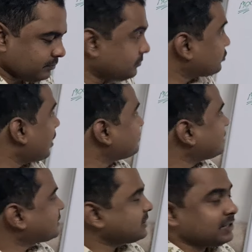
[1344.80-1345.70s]
so I'm
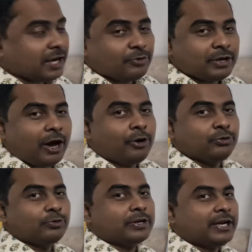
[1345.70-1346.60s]
just teaching out how
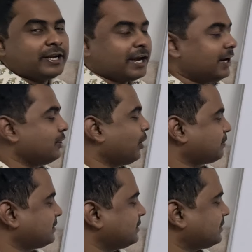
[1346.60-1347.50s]
you can trade in
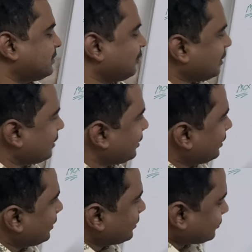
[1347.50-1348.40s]
options. Okay,
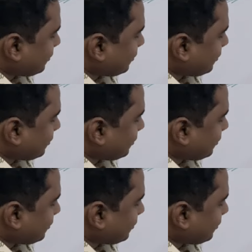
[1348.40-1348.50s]
so